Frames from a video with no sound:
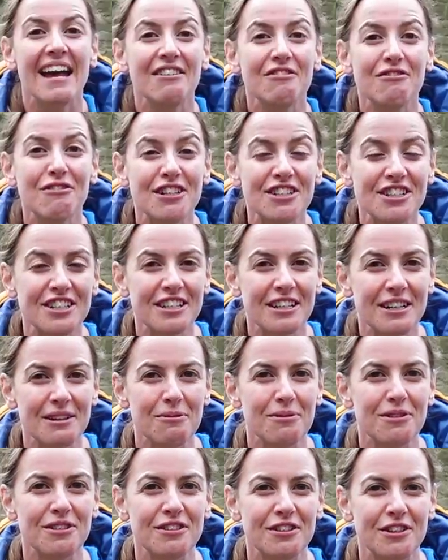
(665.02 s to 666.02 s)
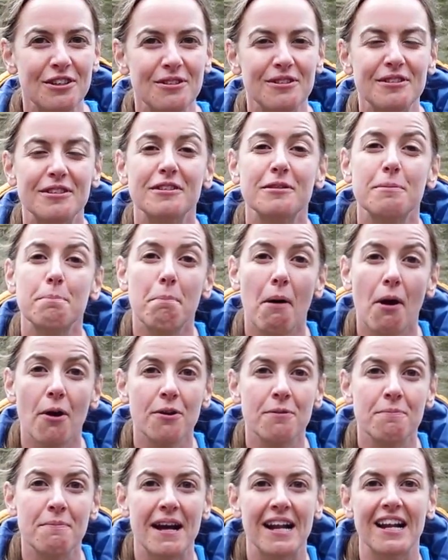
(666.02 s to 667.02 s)
It originally was used as a
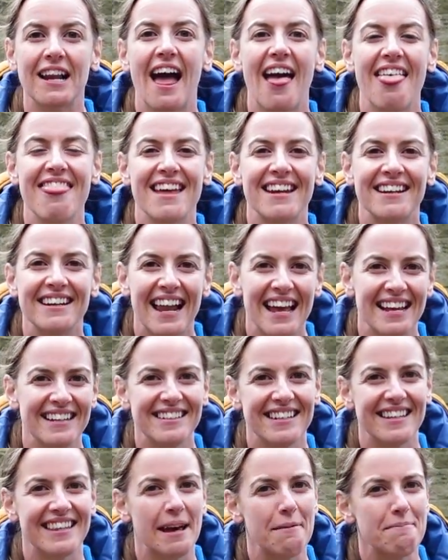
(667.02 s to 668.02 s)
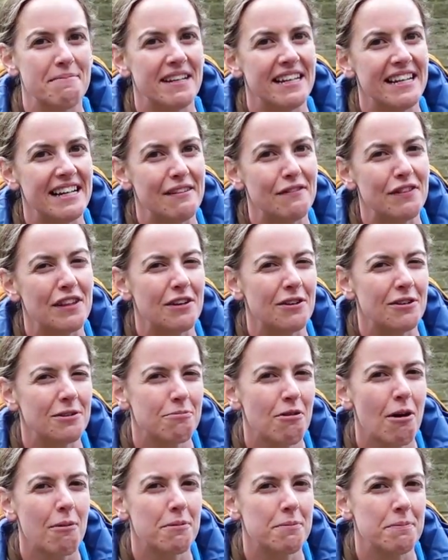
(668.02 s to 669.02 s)
bone mill, and then later they believed that it was
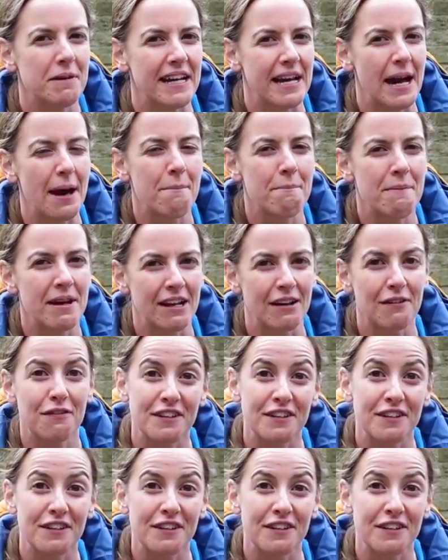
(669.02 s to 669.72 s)
probably a mill